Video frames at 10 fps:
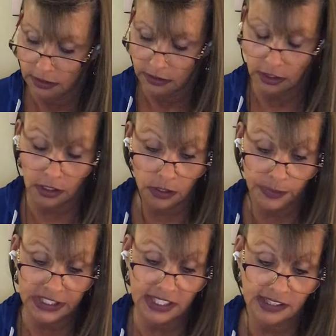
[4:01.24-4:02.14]
The
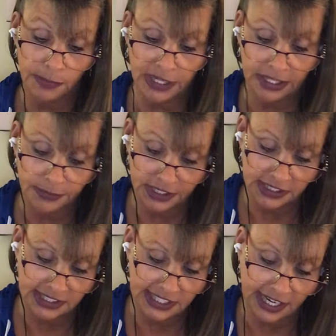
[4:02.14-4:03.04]
Hermit's at the bottom of the
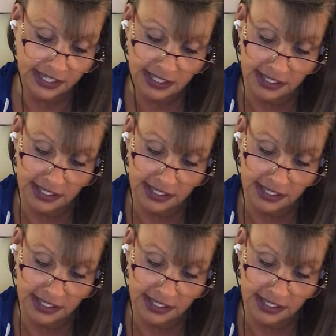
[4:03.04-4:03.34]
deck.